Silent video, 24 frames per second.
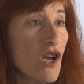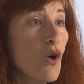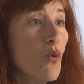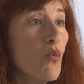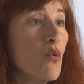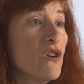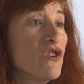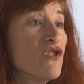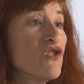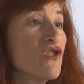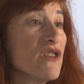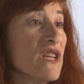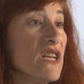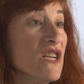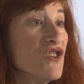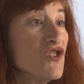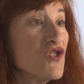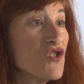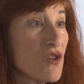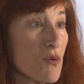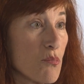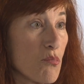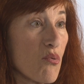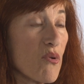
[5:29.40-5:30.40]
which leads
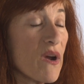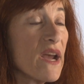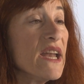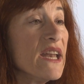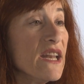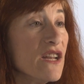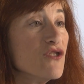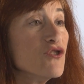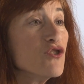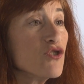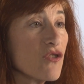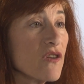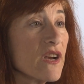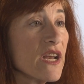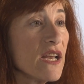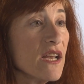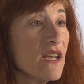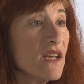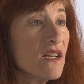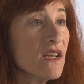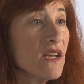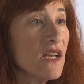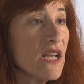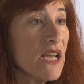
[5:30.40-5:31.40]
to brain injury,
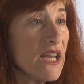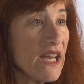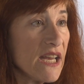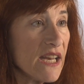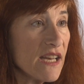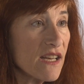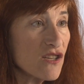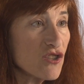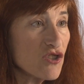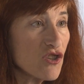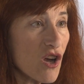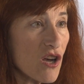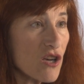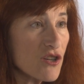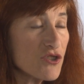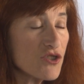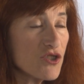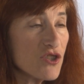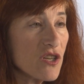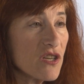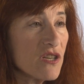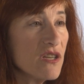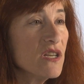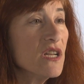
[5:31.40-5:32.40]
heat
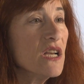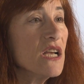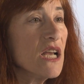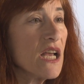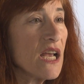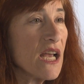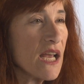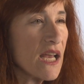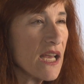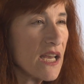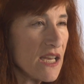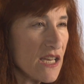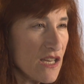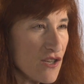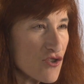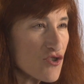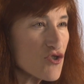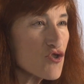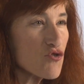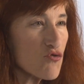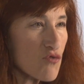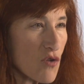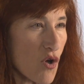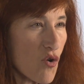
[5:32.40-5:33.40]
exhaustion, heat
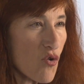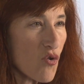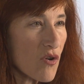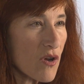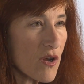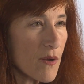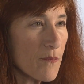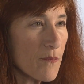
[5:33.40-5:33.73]
stroke.